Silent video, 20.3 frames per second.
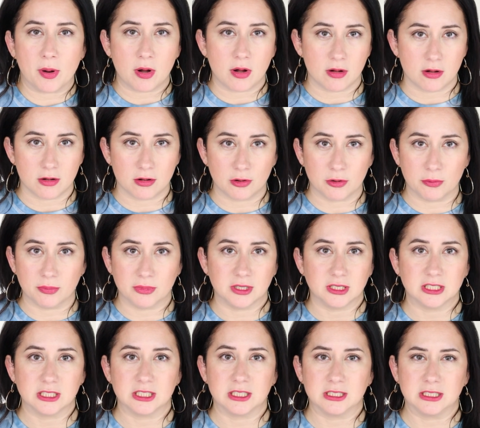balm,
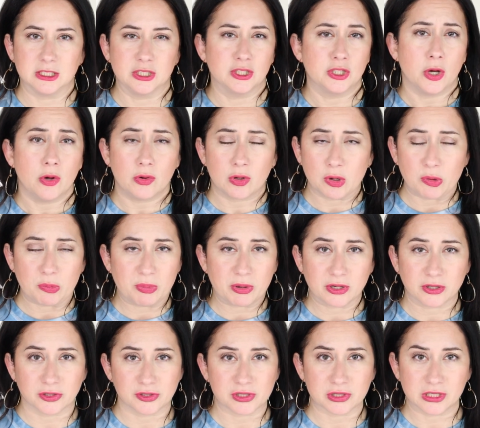cocoa
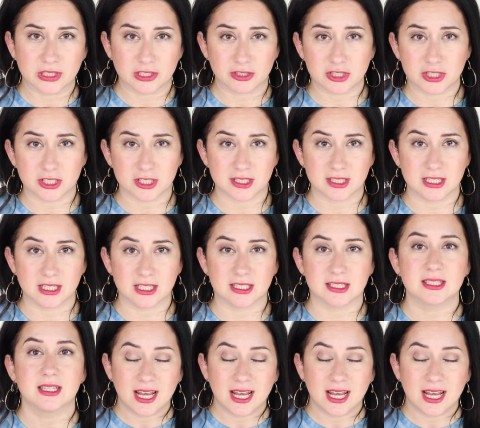butter deliciousness.